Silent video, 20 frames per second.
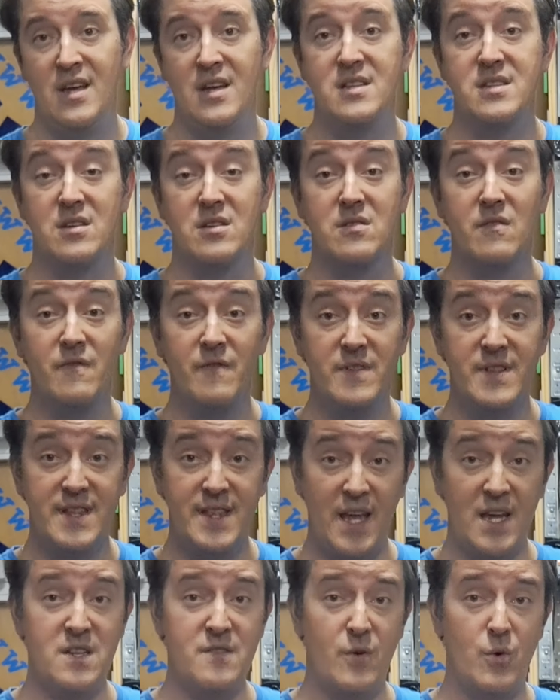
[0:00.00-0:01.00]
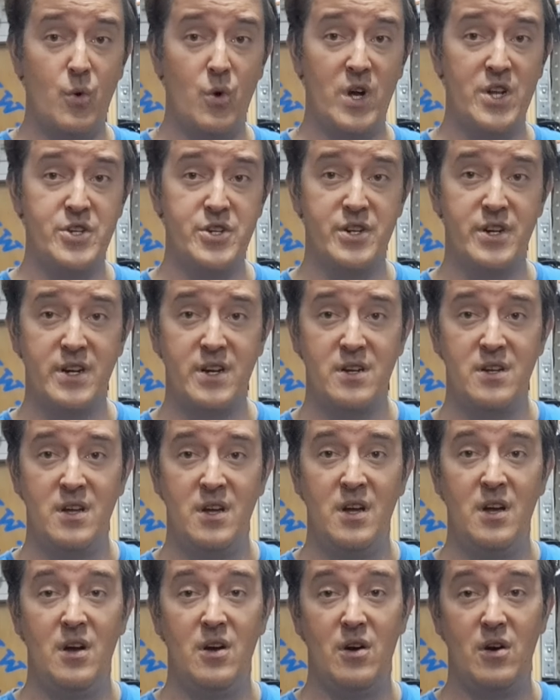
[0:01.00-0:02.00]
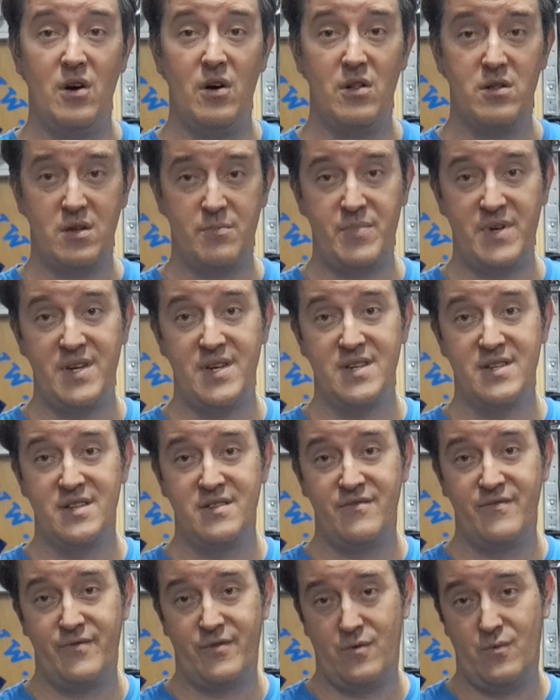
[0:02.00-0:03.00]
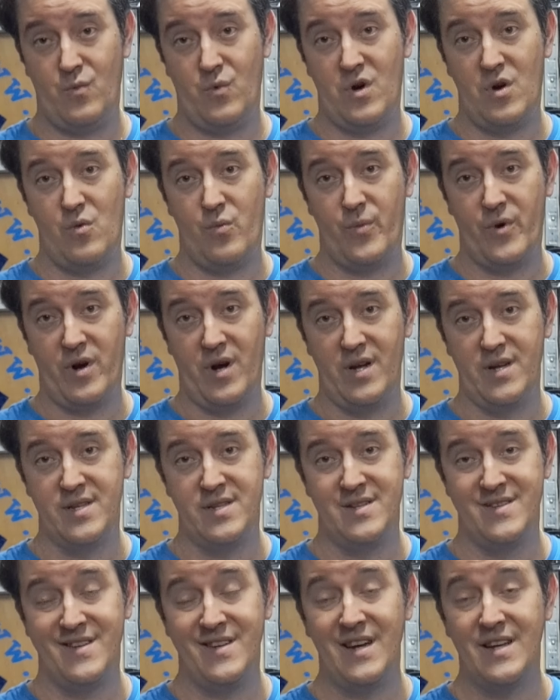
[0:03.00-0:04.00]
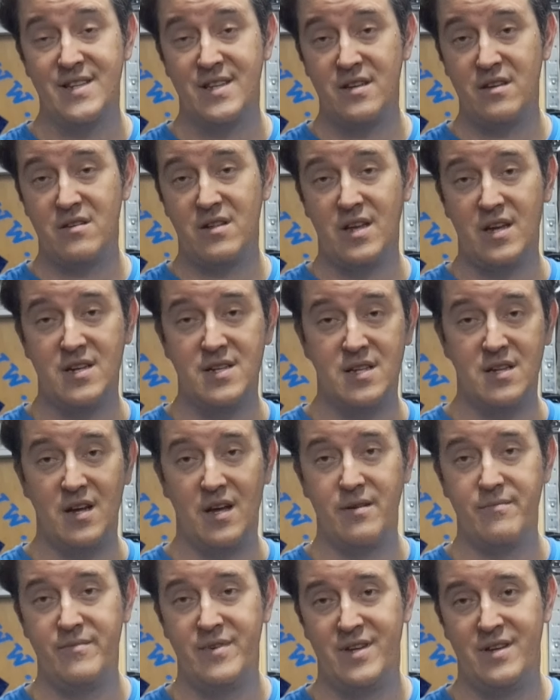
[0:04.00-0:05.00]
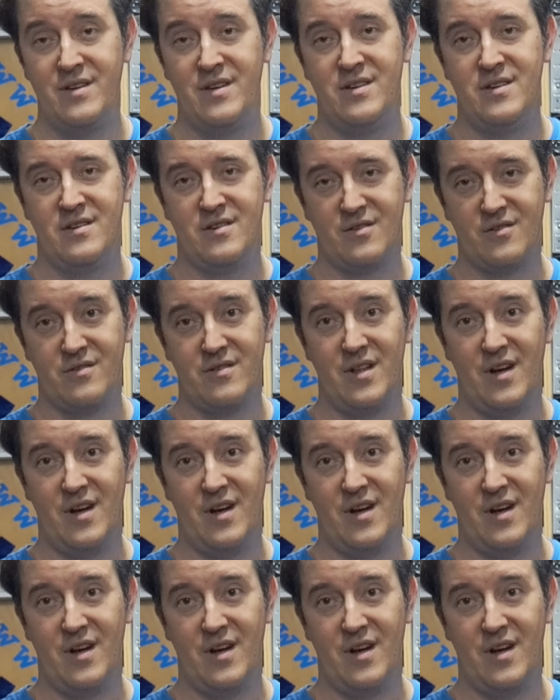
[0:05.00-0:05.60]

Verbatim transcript: so thanks for watching all the best from wow price i see you next time good